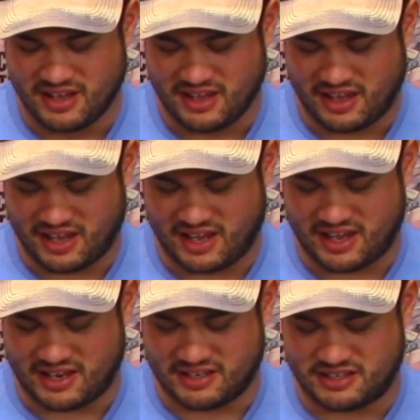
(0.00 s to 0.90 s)

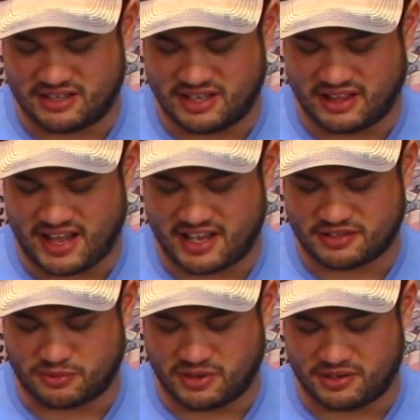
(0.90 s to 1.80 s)
And the
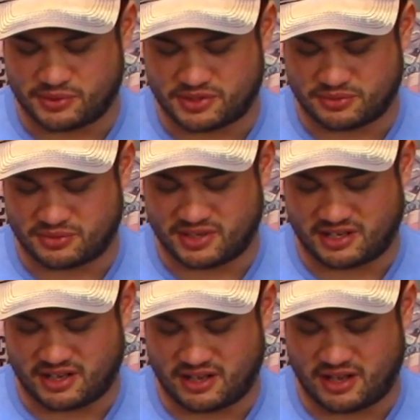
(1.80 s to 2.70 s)
last one, which was
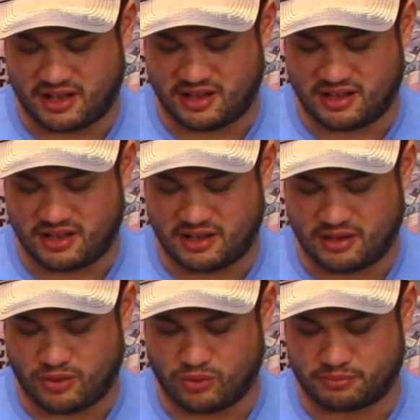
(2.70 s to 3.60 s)
a
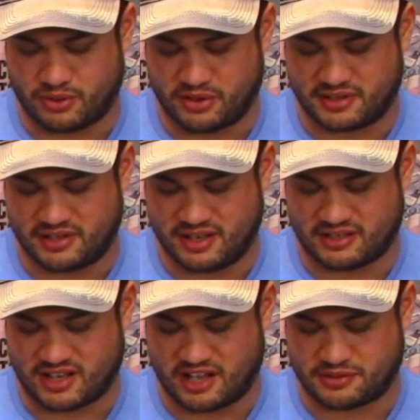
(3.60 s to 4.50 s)
old product
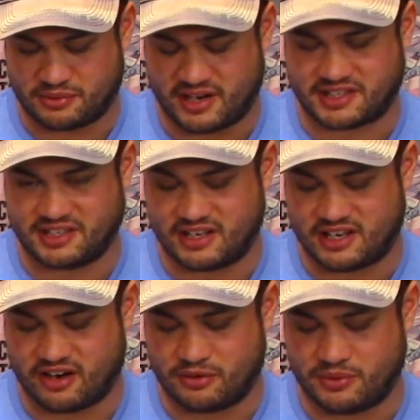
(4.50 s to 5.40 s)
that Cotswold actually did
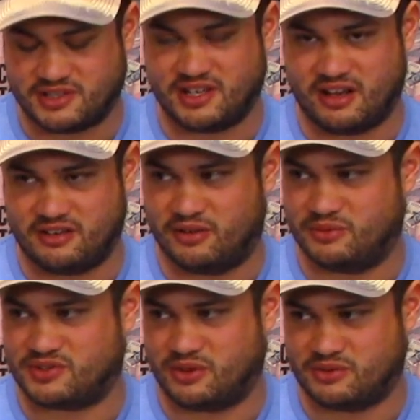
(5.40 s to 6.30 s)
carry, was the Unknown
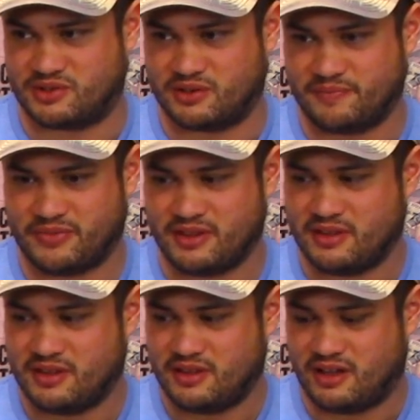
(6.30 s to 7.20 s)
Soldier.
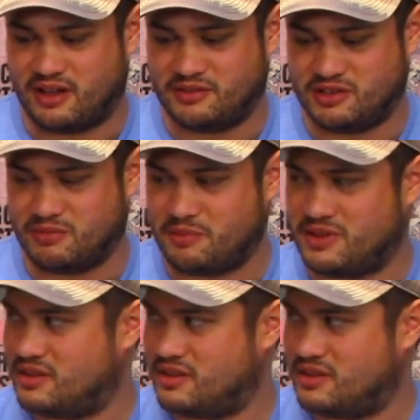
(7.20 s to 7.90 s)
Do you remember?